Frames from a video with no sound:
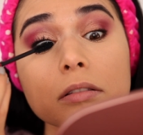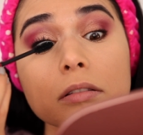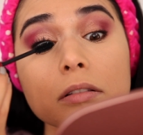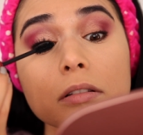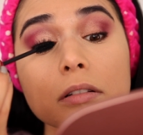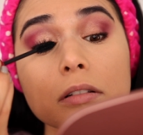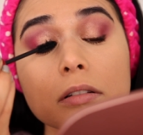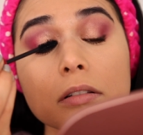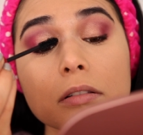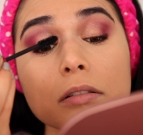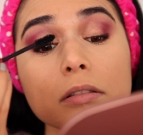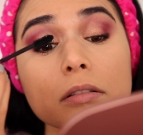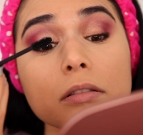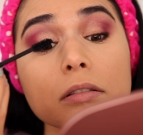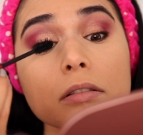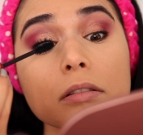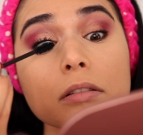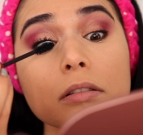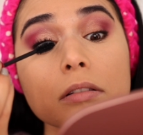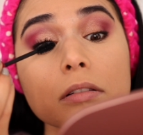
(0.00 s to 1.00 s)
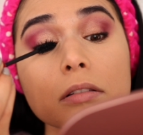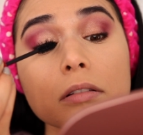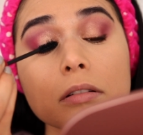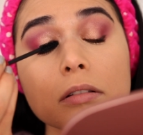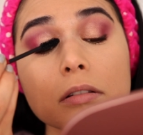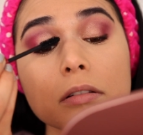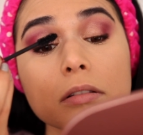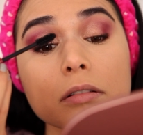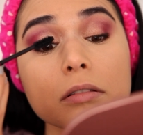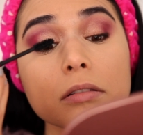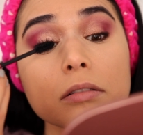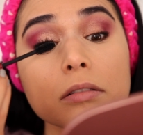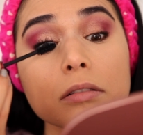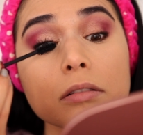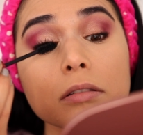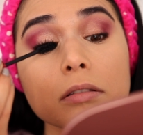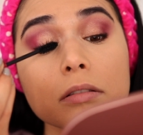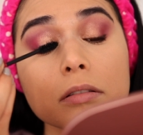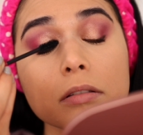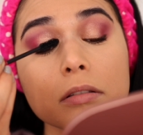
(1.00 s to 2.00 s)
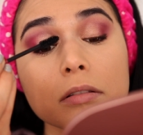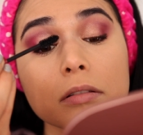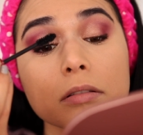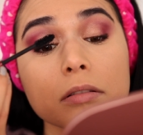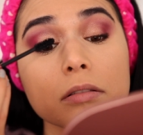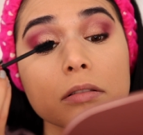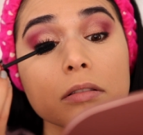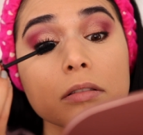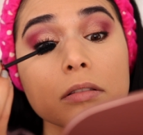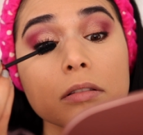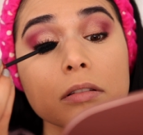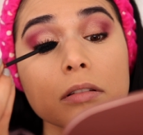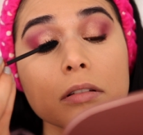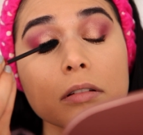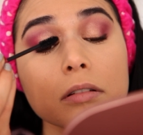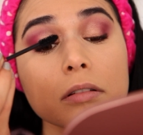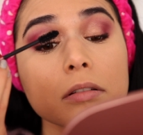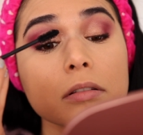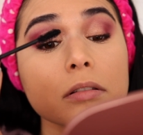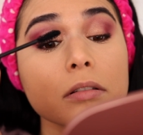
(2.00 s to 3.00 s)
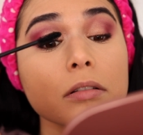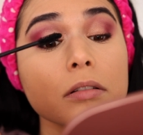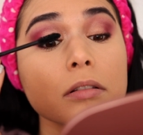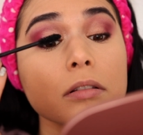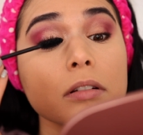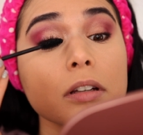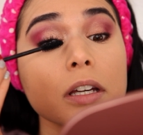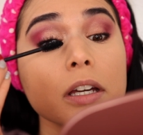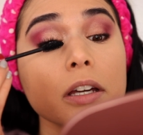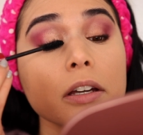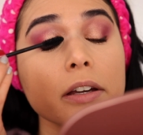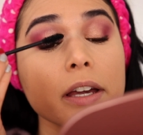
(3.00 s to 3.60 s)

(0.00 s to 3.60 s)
this formula just so we don't go in too hard.